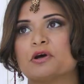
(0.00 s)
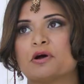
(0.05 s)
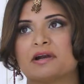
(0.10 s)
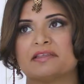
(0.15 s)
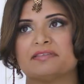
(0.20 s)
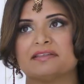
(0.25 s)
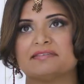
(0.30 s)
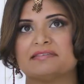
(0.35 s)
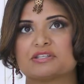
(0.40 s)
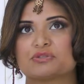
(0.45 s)
known,
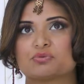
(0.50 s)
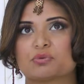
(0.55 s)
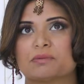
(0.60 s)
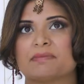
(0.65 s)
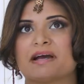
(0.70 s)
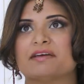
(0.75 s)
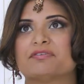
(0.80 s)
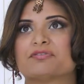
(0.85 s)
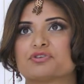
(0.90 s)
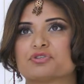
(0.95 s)
I think that's where
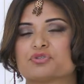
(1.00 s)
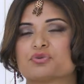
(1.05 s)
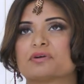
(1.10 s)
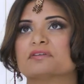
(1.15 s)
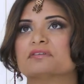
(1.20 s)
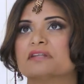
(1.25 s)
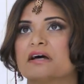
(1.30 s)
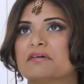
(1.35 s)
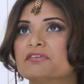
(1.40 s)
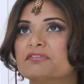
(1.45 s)
my first sort
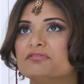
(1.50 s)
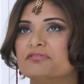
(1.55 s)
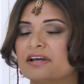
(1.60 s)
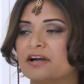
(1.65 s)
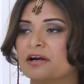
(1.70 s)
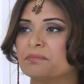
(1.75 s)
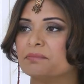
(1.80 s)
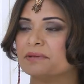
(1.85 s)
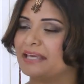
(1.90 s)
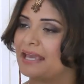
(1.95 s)
of love
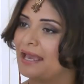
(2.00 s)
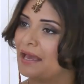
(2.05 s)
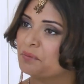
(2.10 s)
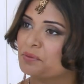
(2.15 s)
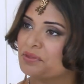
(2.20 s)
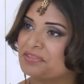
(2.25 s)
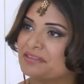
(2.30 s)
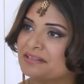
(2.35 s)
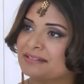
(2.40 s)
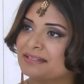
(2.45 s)
affair began
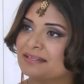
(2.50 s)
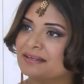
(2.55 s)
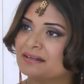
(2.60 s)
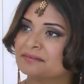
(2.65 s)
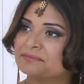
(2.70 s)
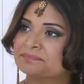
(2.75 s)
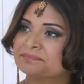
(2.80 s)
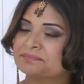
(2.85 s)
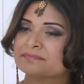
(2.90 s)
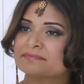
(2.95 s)
with
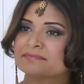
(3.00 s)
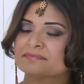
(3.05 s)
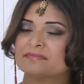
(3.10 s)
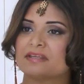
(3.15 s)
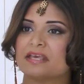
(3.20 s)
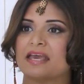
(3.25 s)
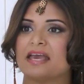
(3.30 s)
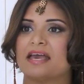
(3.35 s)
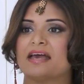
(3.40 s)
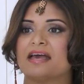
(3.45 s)
India.
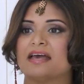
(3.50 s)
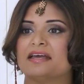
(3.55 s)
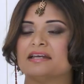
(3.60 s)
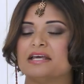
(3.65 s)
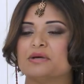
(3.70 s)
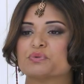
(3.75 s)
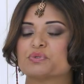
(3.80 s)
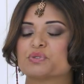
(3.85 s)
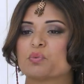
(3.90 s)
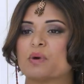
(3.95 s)
And
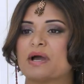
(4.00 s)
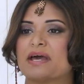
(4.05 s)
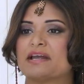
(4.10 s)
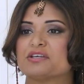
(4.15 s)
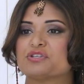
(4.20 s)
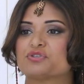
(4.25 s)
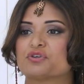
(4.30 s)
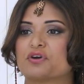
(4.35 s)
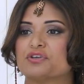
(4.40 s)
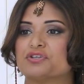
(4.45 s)
it was when
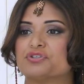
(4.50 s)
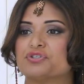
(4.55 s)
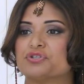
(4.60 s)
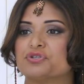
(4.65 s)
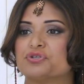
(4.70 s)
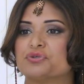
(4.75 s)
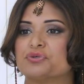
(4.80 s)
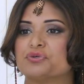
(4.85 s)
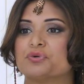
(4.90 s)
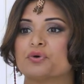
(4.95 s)
I started
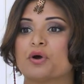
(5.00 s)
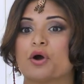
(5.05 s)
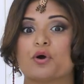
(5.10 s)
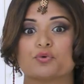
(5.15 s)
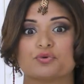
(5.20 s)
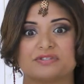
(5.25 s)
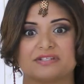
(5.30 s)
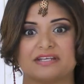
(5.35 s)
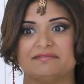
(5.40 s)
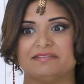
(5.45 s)
to
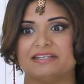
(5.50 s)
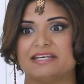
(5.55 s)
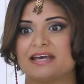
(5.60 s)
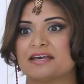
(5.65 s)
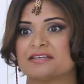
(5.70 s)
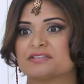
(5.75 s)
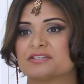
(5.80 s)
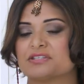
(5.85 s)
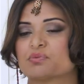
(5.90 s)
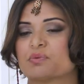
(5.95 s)
host
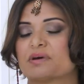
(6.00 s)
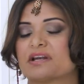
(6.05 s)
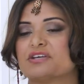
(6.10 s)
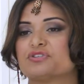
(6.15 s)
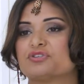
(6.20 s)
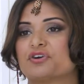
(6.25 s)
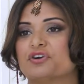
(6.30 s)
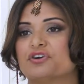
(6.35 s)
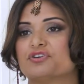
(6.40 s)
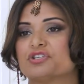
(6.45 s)
AVS. It's when I
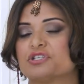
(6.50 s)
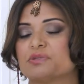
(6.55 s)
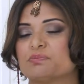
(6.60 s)
started to